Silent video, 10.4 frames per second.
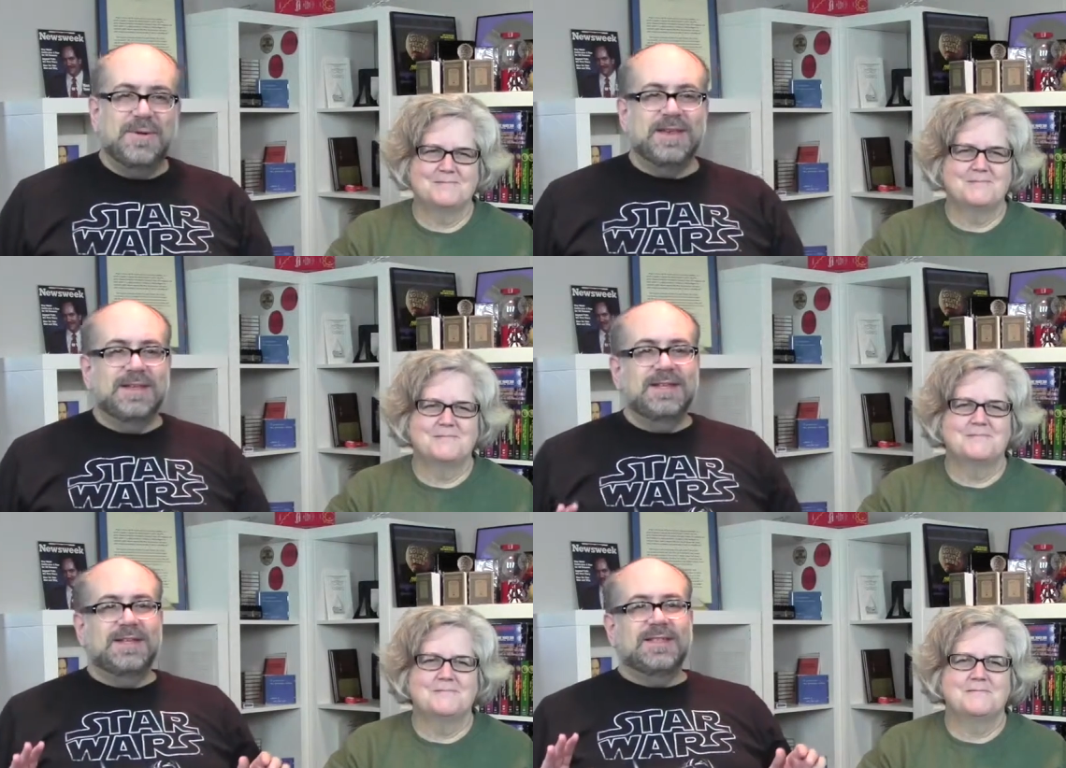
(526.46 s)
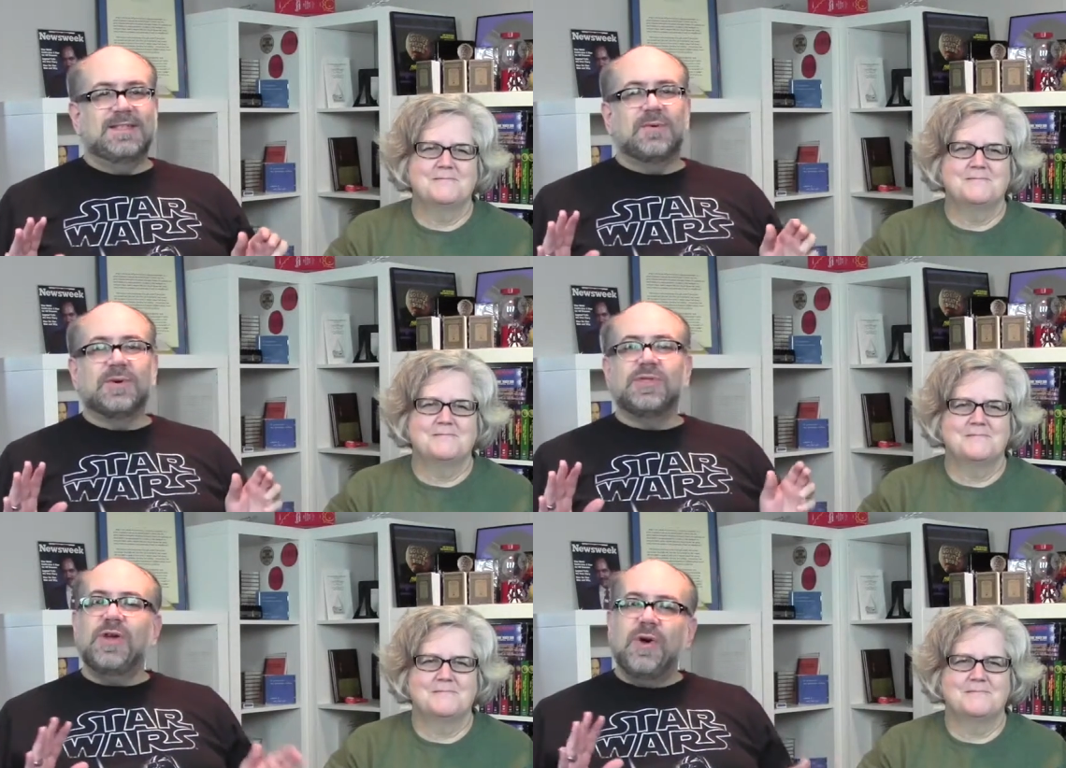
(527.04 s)
Speaker 1: but there
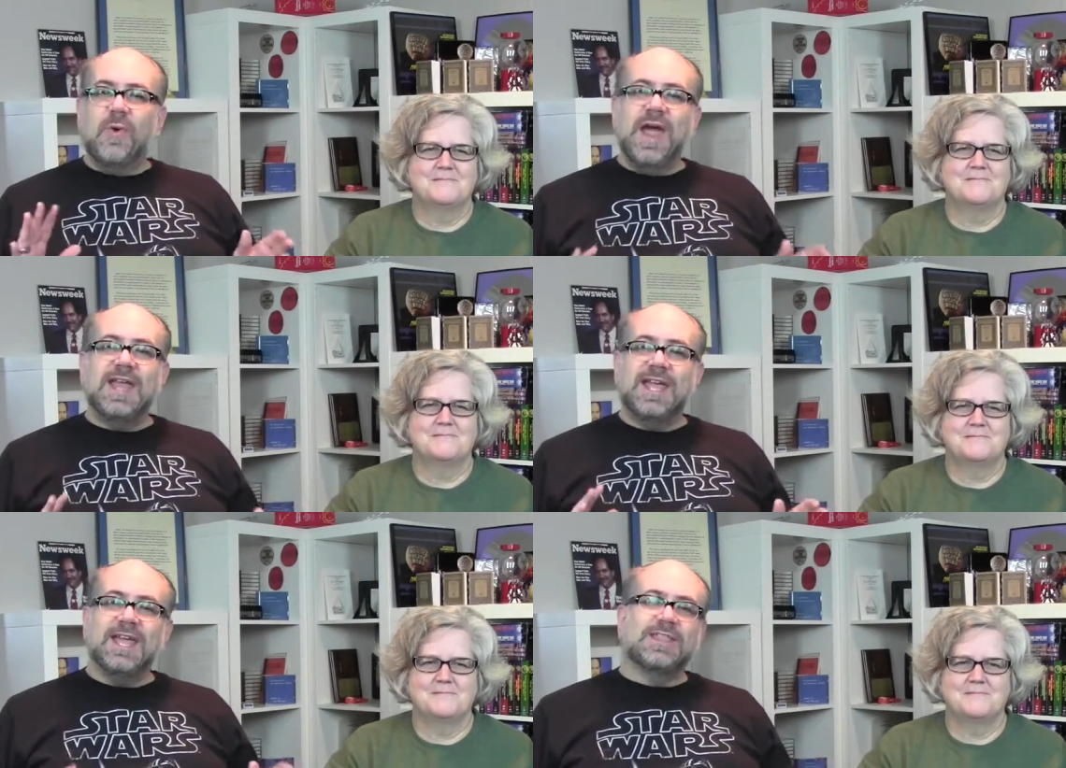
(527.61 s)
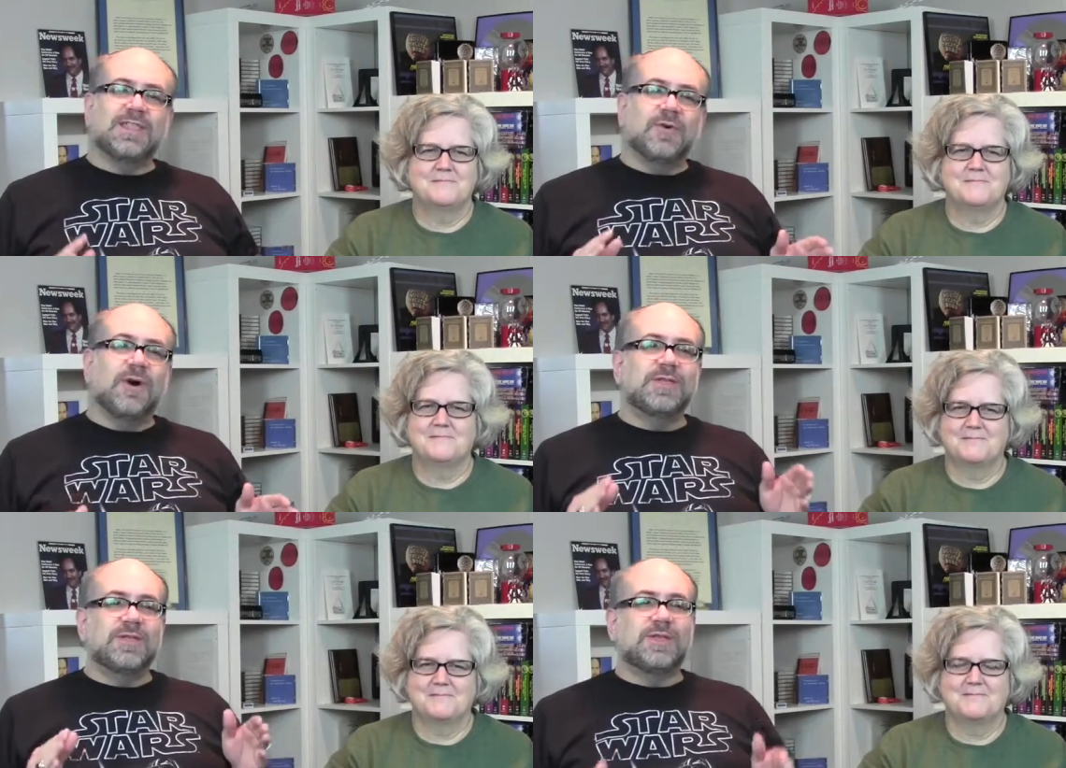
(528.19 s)
was no way to get the
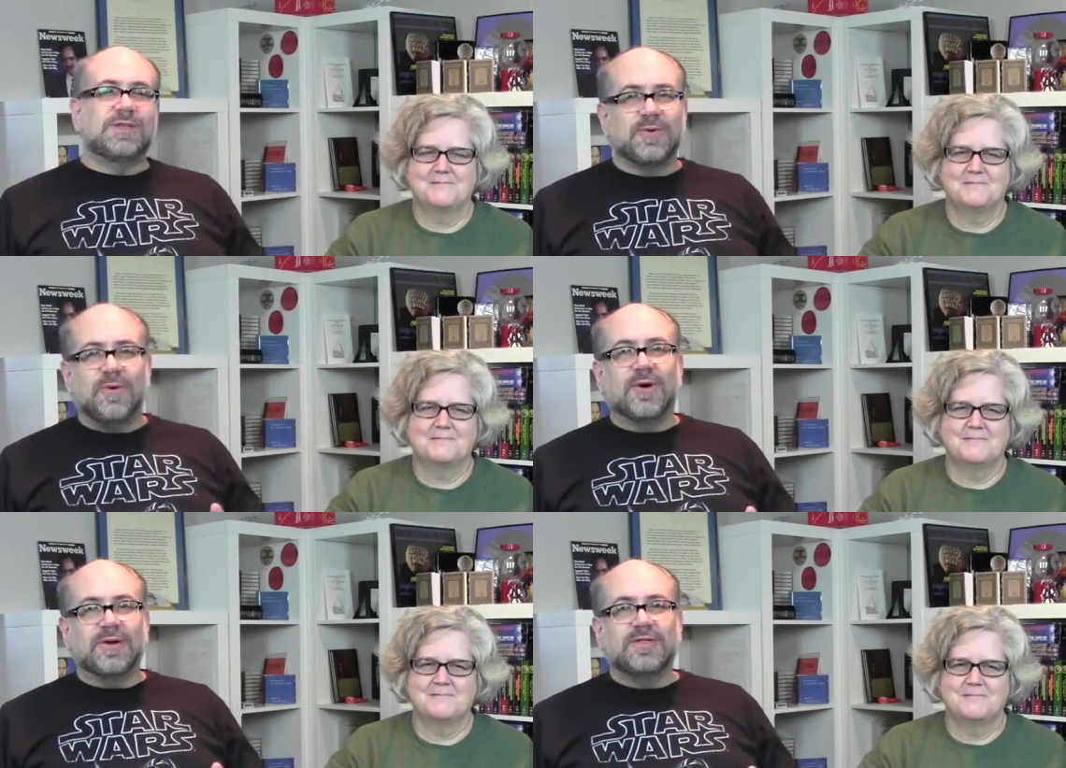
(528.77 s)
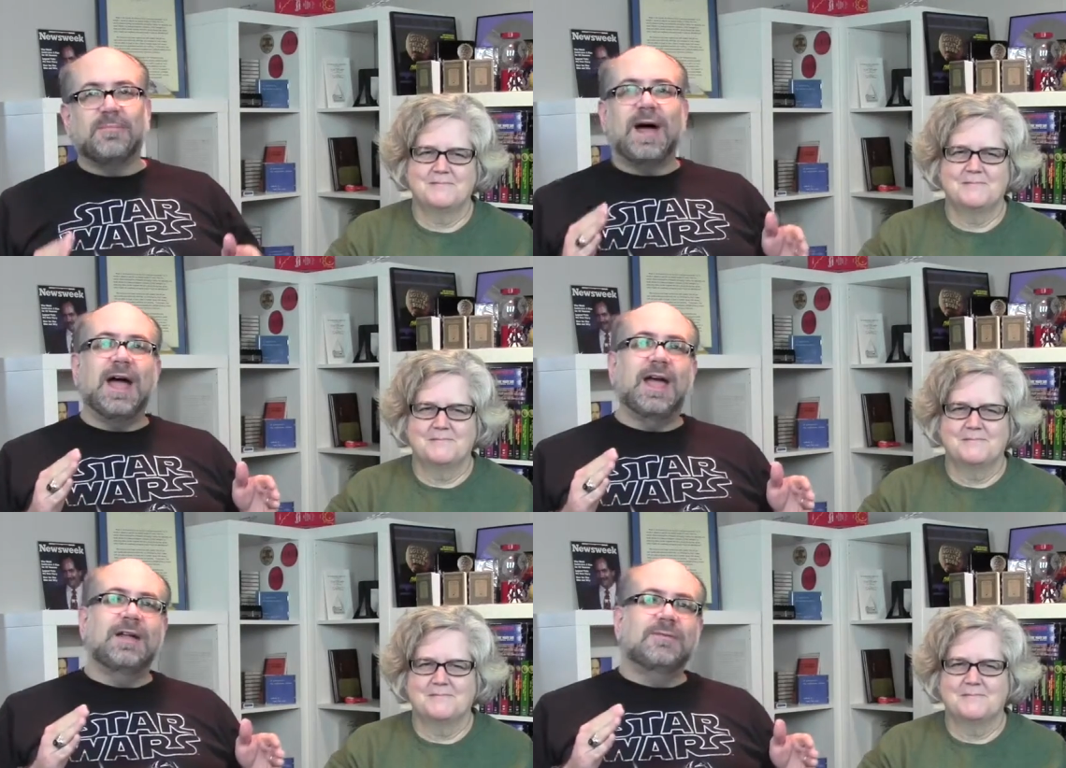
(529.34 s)
toys of the stores by